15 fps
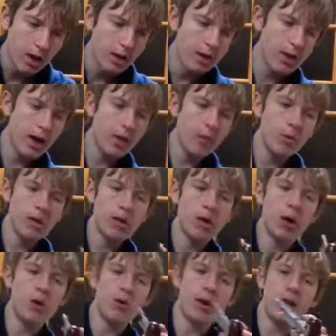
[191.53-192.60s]
There we
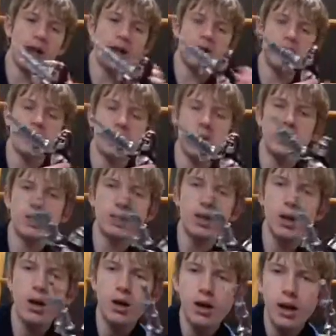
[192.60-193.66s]
go, he has his
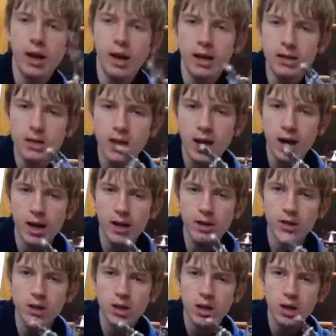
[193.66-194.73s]
gun in his hand,